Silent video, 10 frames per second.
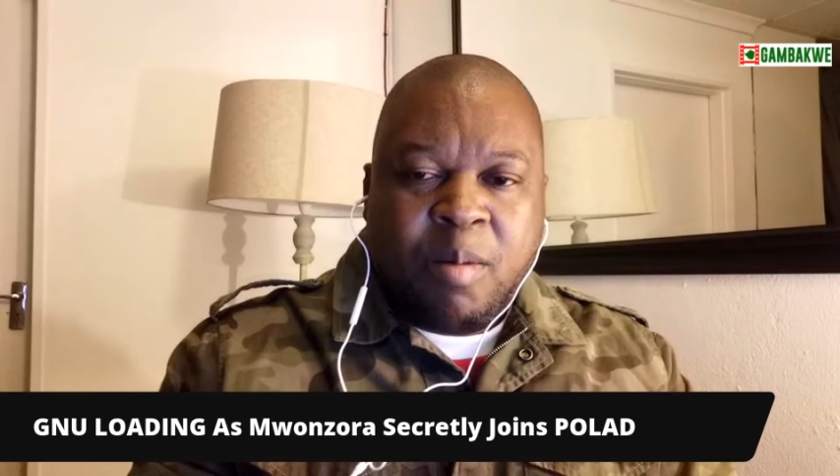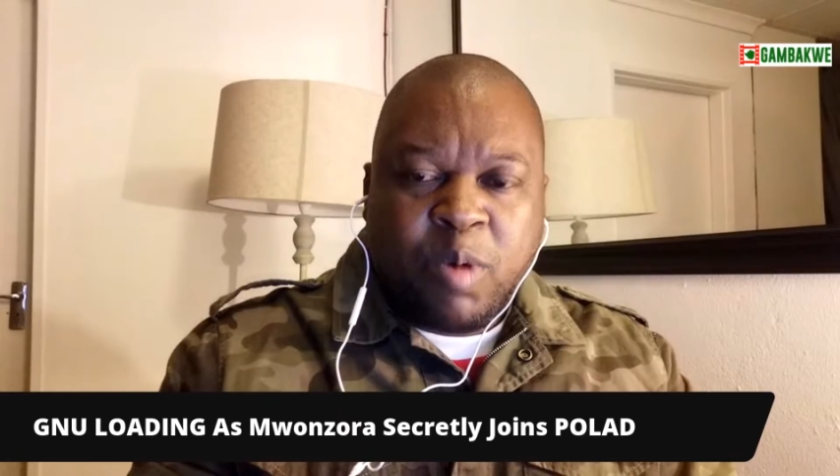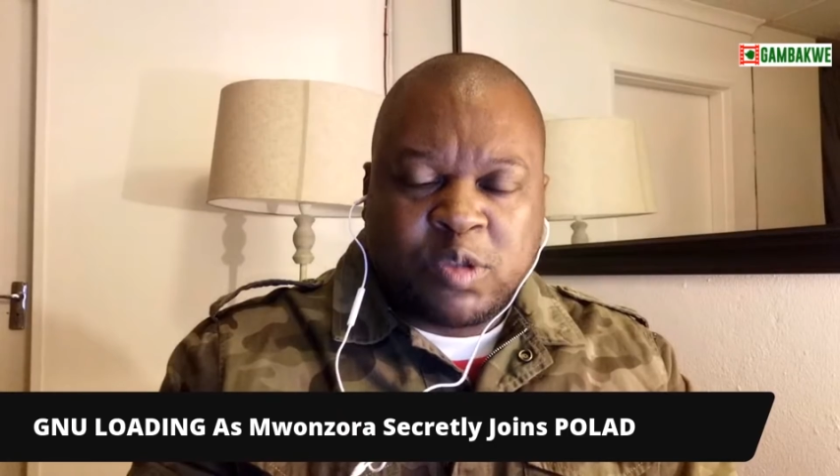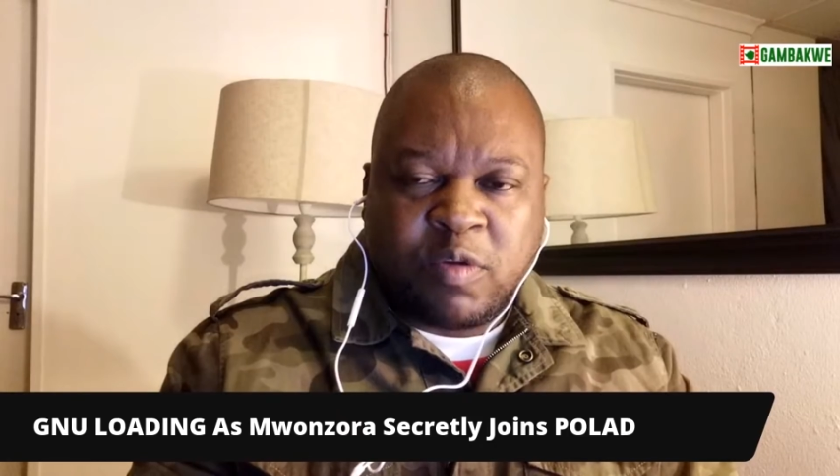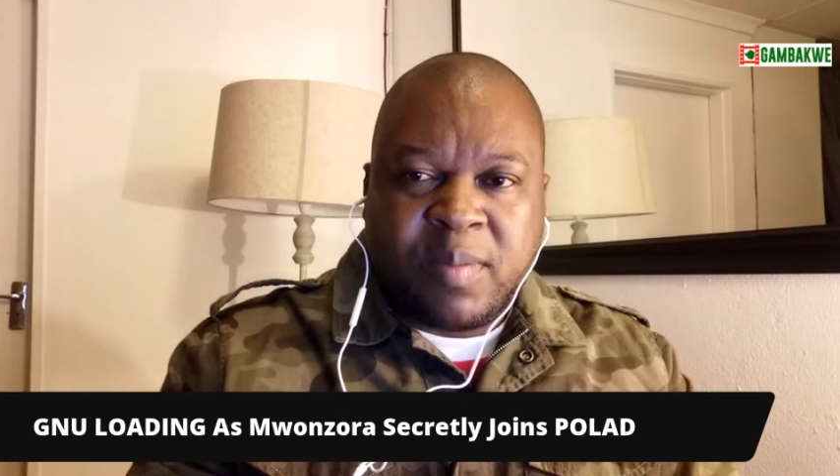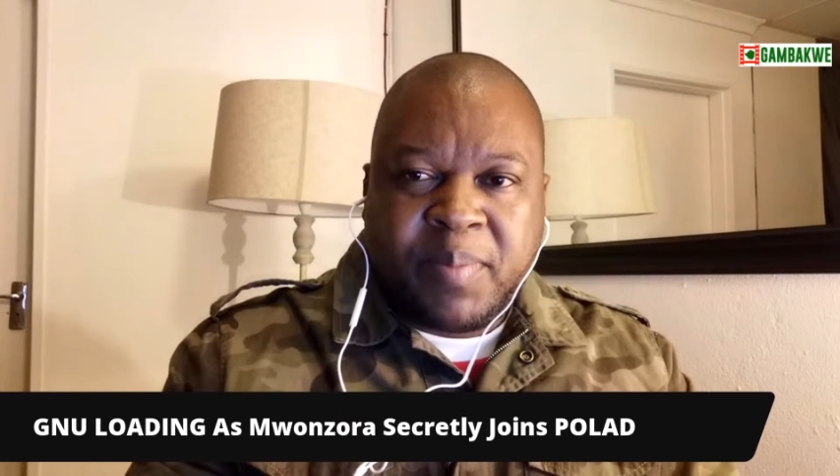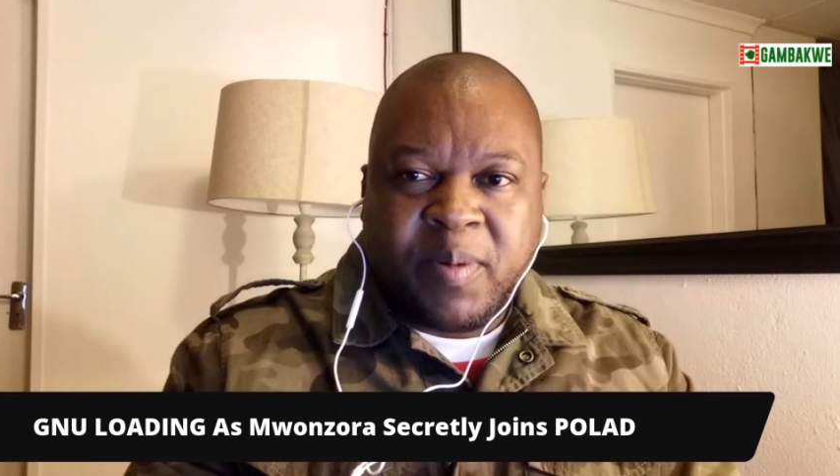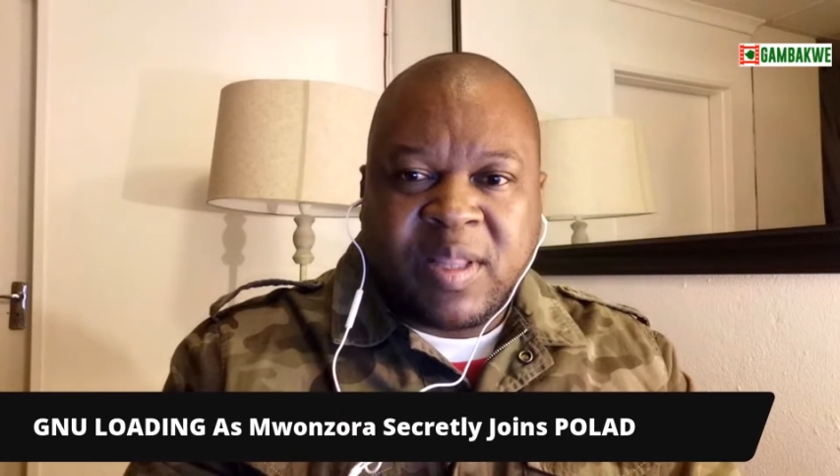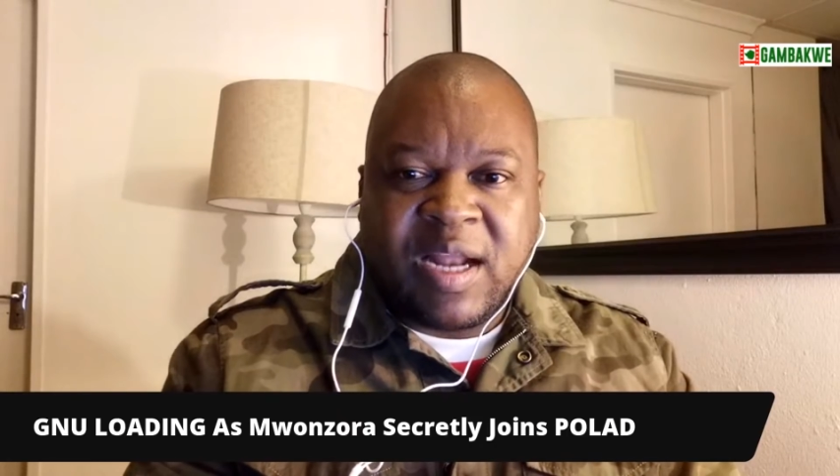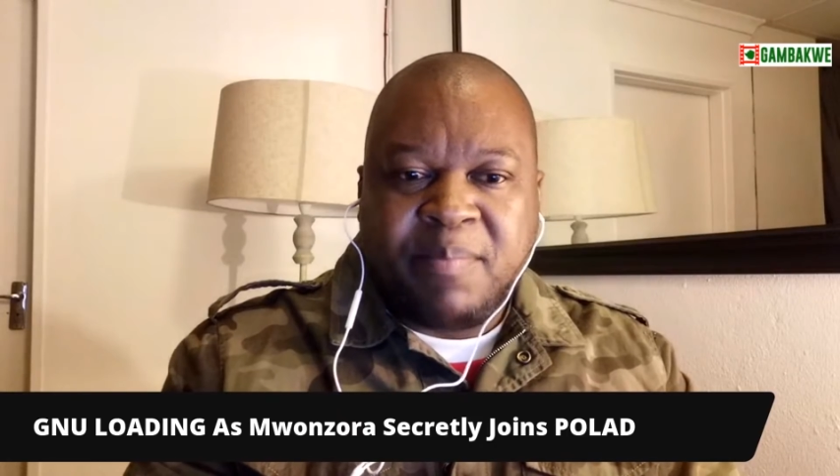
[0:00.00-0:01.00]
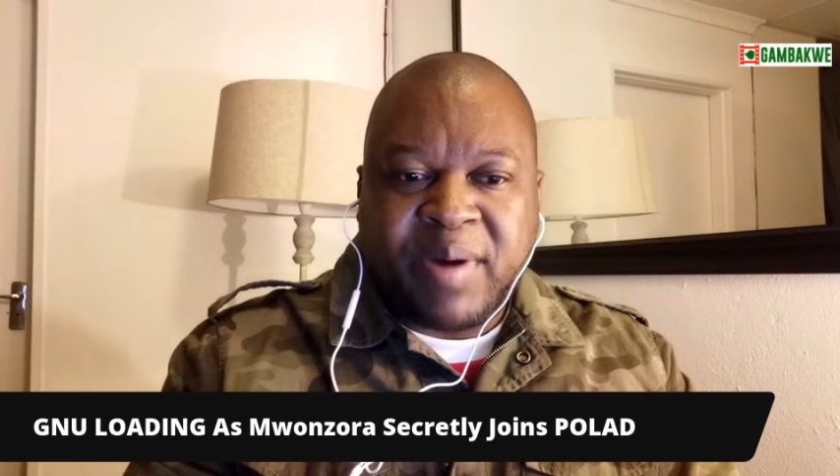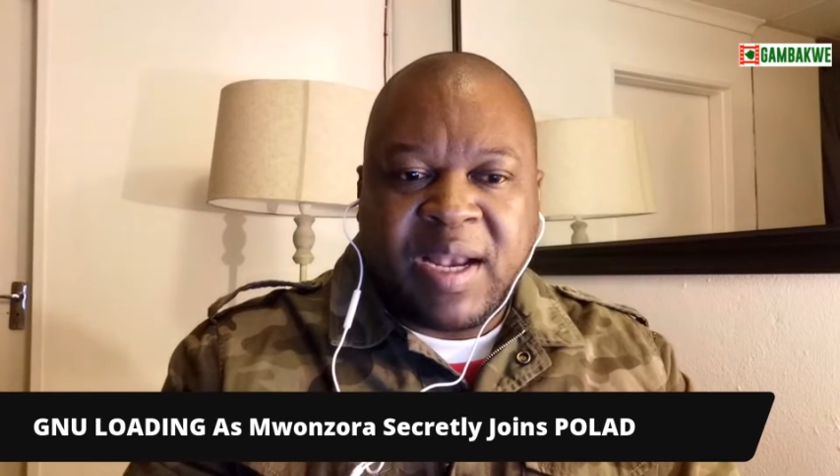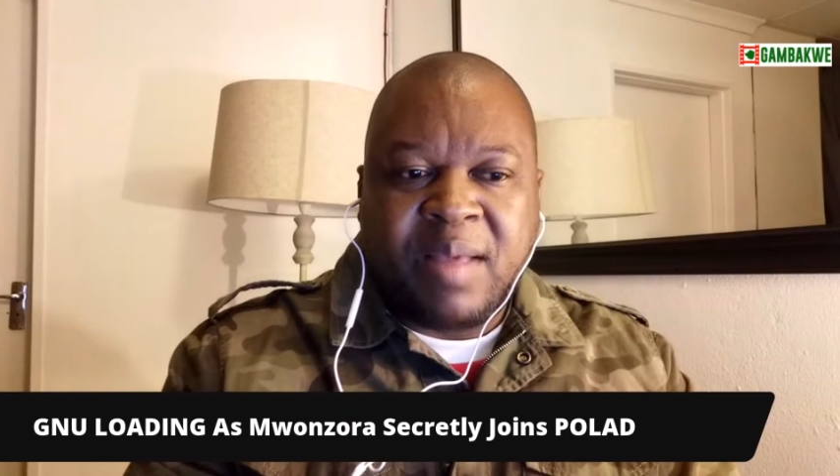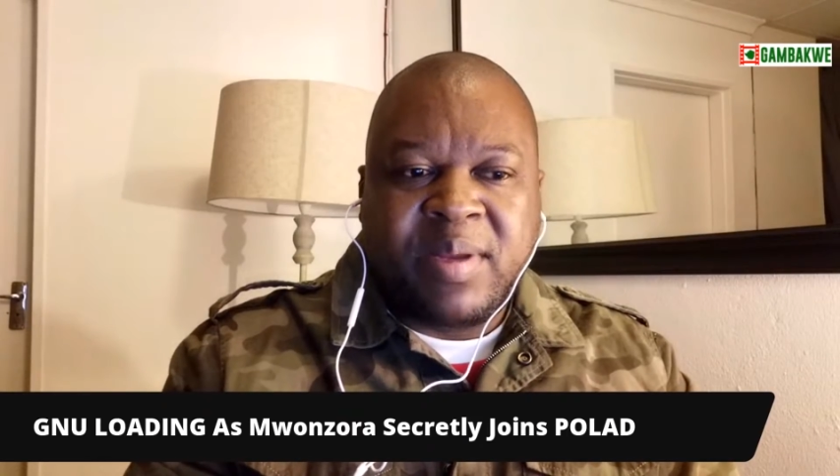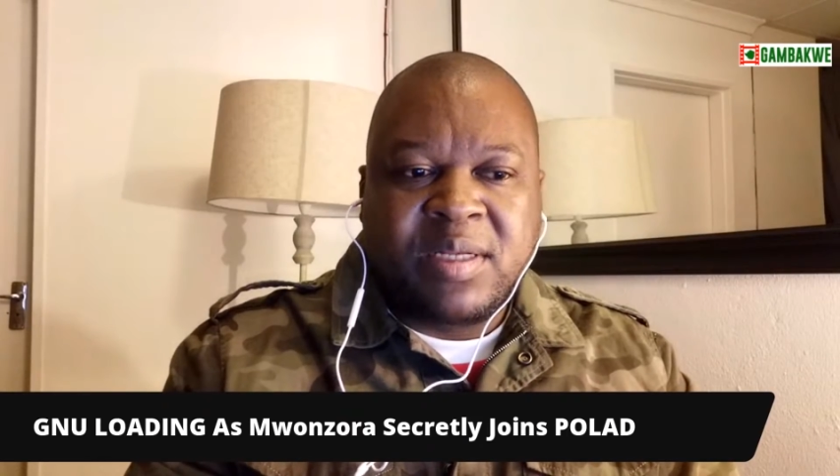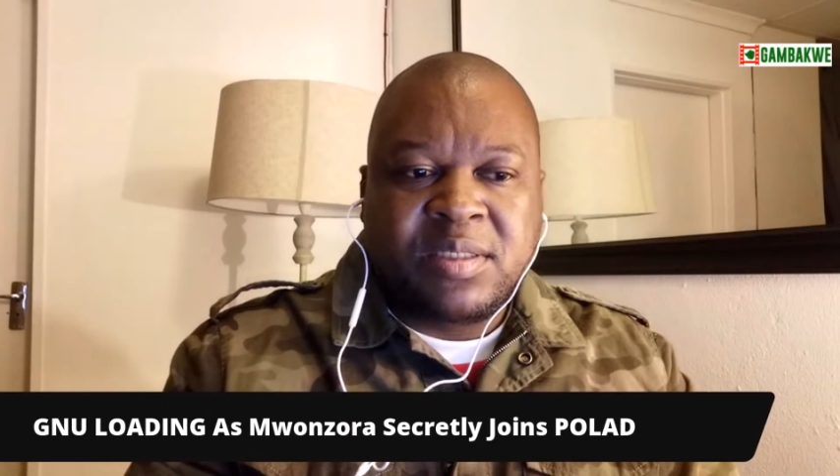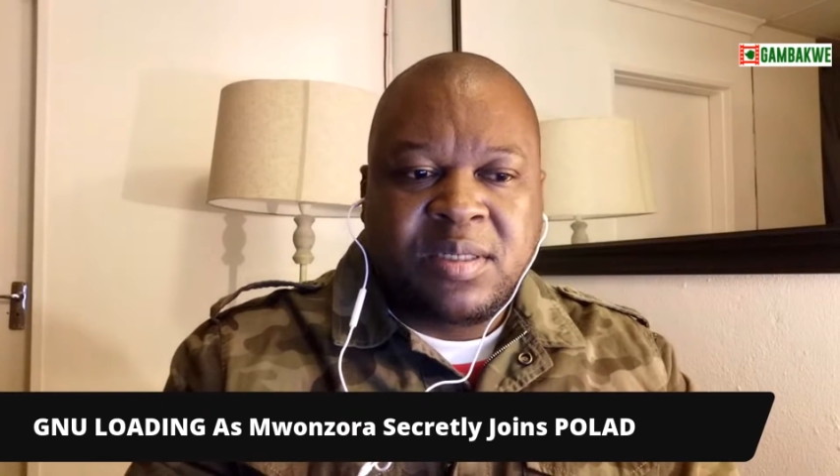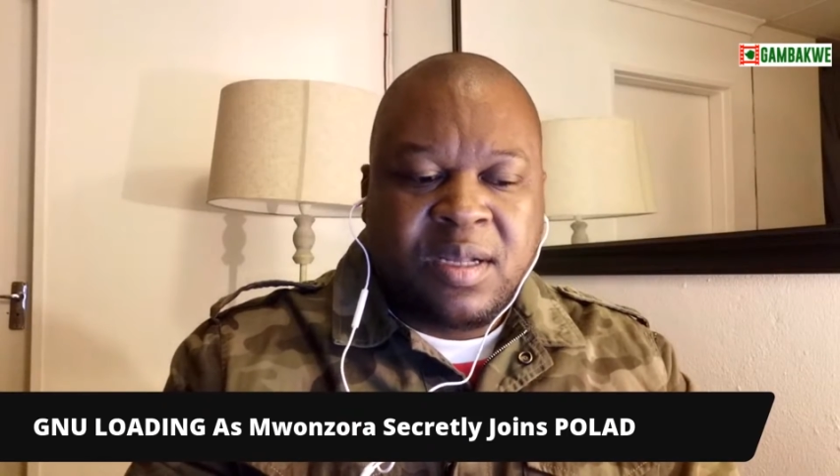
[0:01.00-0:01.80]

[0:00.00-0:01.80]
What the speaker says: Most of the people that are in parliament,